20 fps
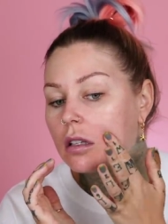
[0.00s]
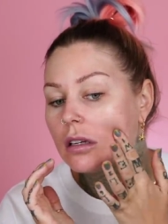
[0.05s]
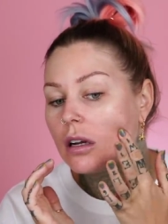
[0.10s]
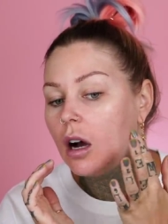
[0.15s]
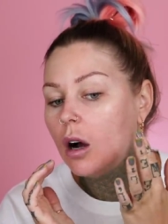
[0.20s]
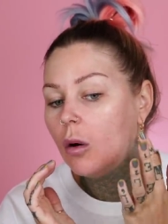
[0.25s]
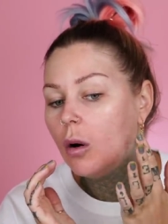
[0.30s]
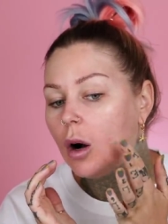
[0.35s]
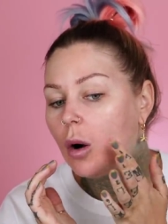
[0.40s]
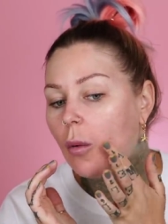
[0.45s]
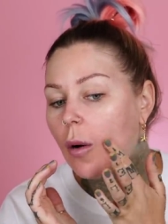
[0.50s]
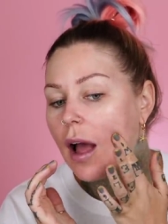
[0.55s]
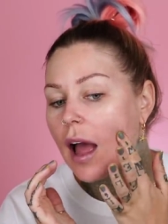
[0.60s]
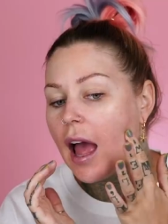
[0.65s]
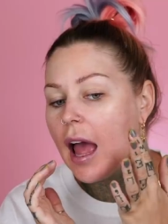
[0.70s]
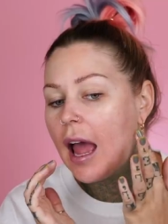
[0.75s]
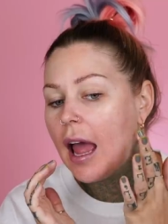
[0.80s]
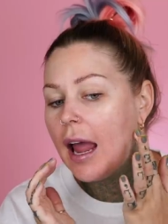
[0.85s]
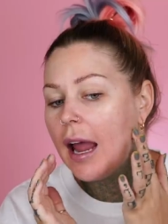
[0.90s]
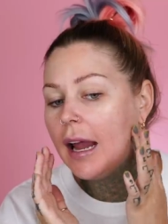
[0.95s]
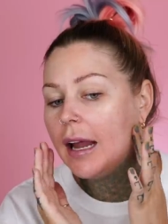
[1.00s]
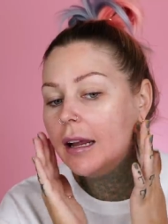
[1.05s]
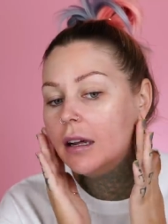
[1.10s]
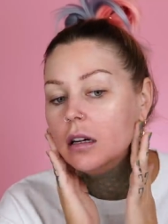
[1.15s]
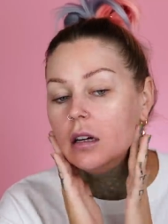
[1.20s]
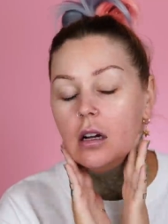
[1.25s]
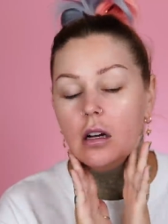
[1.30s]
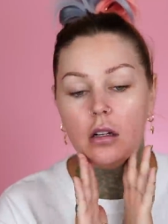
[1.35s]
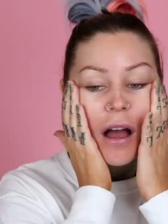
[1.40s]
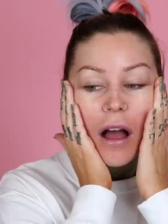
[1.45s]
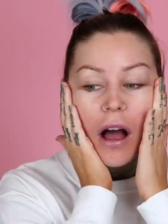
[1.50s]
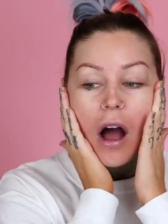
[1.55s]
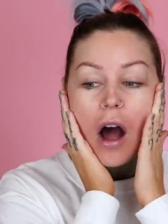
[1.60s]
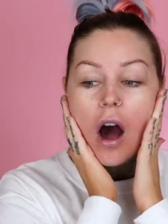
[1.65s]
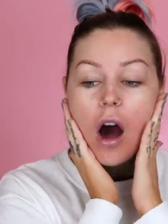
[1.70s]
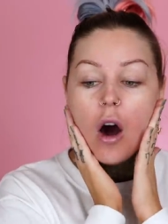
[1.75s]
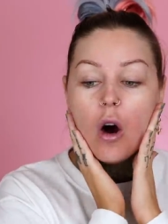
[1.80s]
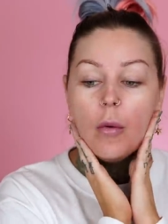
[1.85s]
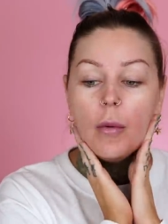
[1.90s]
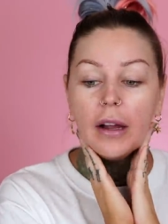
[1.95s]
Go away.
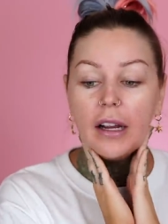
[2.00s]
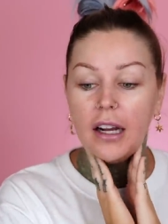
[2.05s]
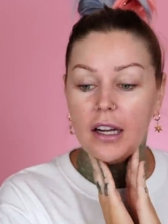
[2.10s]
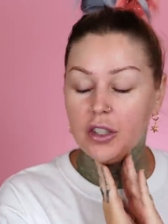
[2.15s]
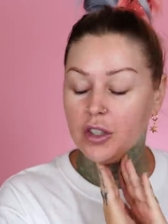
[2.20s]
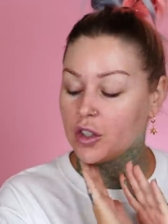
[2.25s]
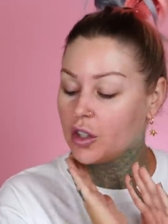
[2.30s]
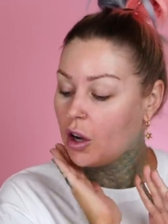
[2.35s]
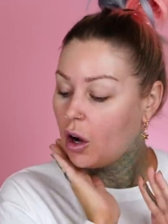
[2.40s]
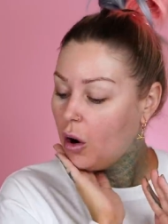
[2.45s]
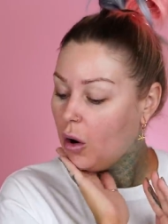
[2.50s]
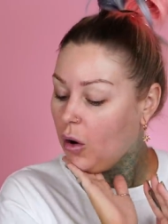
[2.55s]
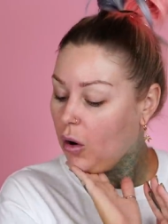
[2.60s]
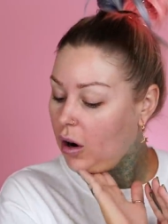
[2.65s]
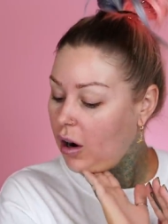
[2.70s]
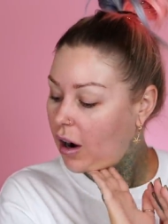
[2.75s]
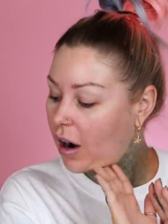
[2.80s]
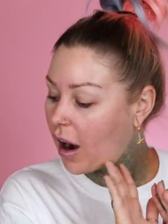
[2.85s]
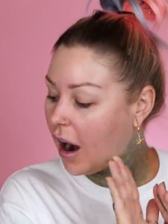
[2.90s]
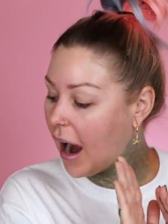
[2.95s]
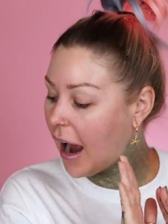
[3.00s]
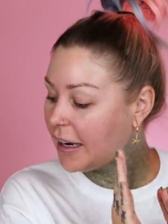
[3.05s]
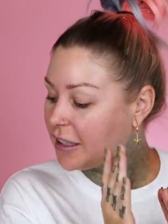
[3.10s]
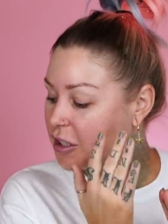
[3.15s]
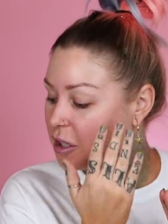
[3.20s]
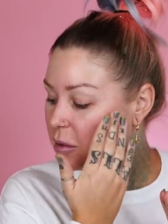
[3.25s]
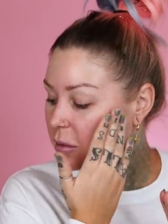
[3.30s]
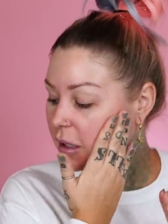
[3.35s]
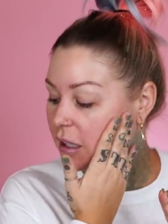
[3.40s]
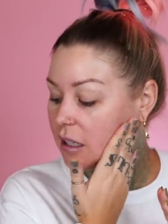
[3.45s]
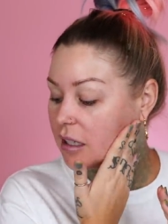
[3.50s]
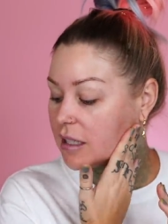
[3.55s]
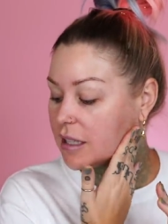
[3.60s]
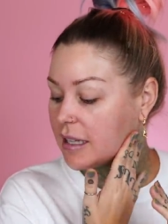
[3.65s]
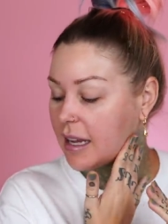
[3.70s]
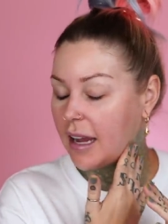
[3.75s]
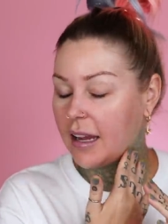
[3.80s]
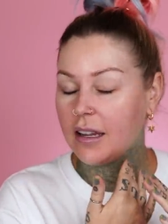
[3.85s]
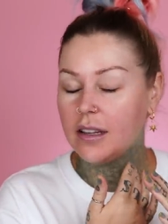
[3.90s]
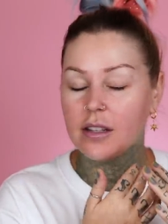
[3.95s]
Oh my gosh. So I just wanted to
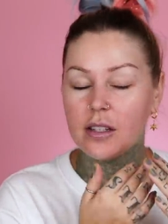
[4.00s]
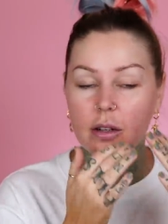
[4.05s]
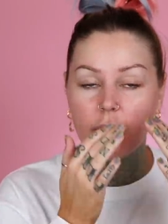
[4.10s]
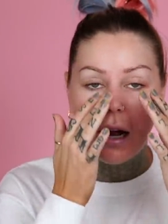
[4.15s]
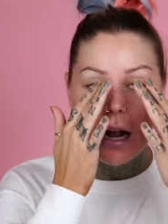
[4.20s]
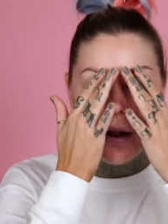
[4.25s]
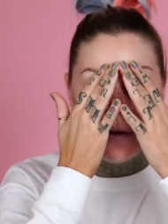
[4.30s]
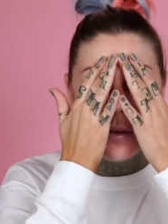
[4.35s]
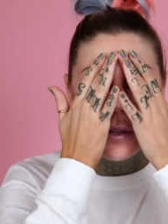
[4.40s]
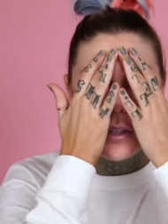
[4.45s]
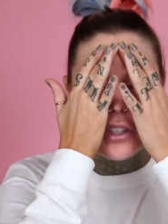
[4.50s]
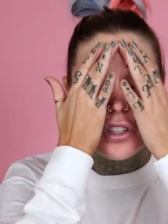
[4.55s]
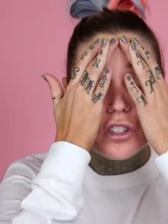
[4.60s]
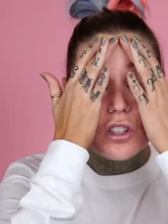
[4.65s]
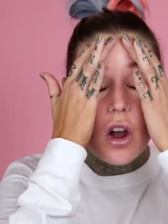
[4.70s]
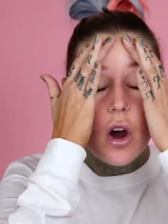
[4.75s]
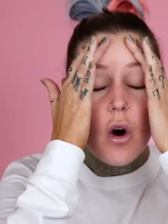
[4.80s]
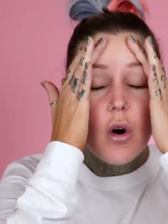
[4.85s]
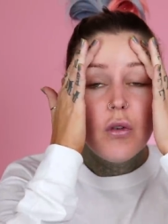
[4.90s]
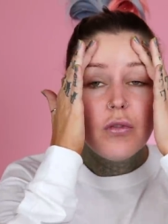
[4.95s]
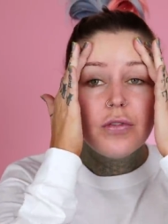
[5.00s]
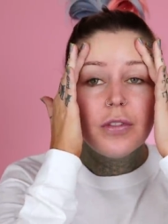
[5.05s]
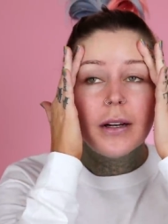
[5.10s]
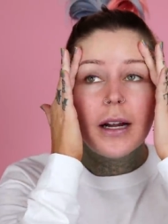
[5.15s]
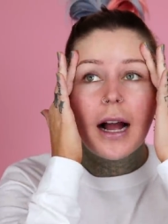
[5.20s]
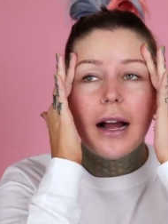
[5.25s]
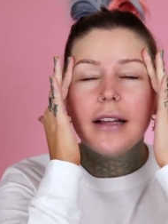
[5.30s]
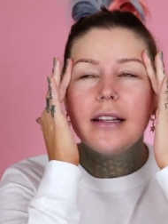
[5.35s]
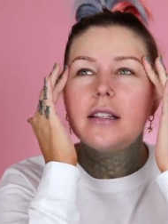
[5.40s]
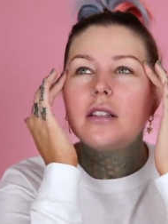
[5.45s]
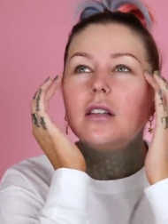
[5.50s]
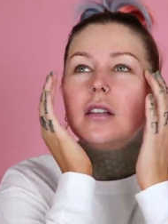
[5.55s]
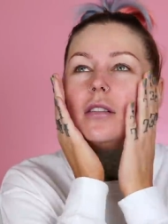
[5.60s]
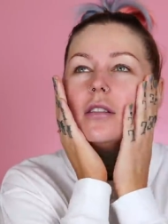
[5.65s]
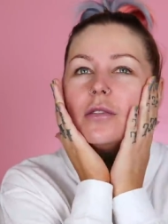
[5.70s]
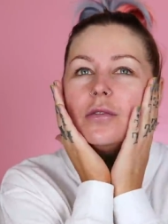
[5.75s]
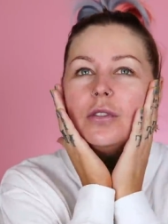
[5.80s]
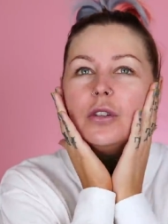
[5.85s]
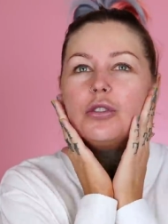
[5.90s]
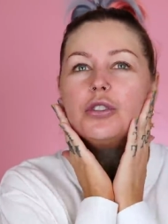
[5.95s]
say, so I was so free.
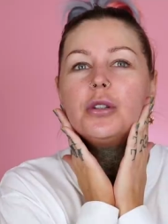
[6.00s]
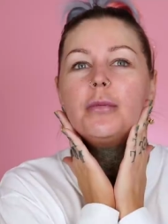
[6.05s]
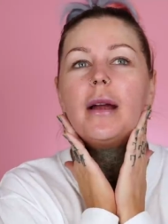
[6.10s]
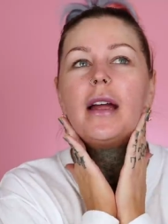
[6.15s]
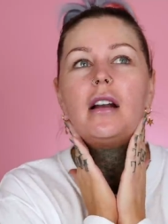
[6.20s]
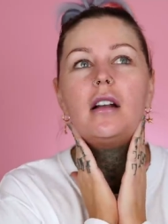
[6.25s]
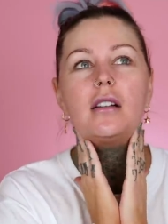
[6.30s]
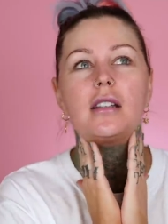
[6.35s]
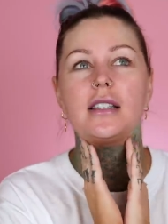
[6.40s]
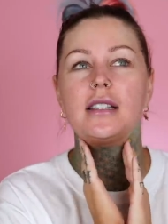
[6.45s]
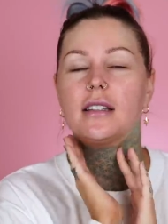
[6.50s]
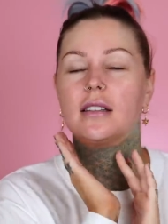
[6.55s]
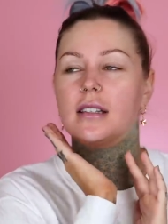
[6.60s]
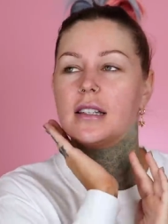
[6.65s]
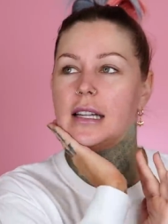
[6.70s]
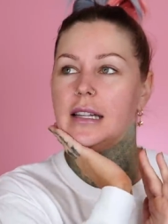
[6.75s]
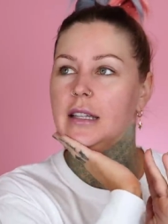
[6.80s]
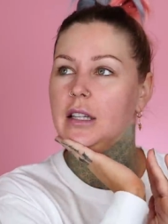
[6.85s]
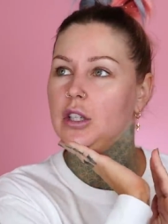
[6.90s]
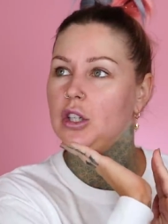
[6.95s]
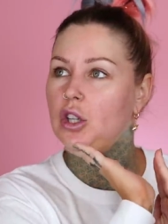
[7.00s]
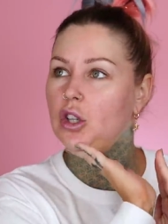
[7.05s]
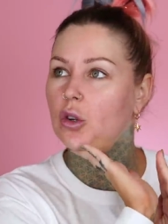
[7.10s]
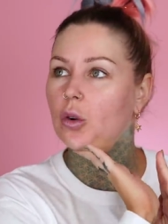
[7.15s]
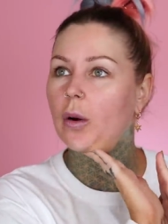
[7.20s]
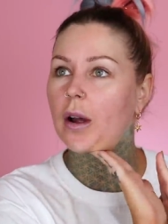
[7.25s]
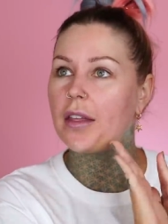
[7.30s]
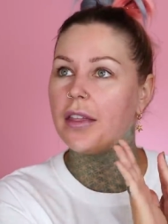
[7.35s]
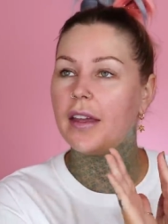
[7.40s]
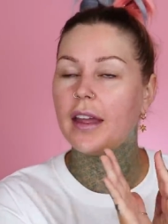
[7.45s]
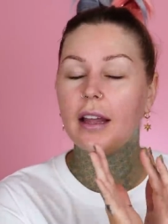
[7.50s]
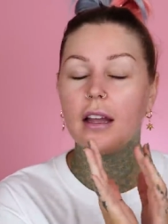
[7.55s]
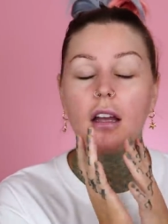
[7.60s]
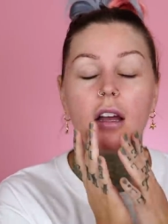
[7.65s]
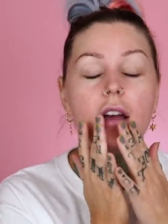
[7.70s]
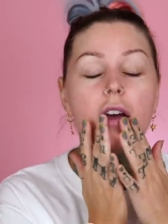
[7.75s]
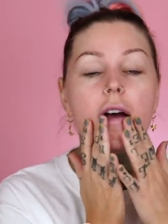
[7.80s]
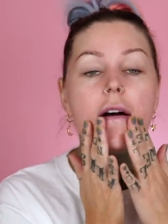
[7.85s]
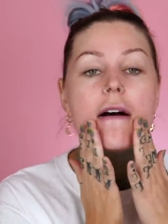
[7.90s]
It's Future Man on season 2, I think.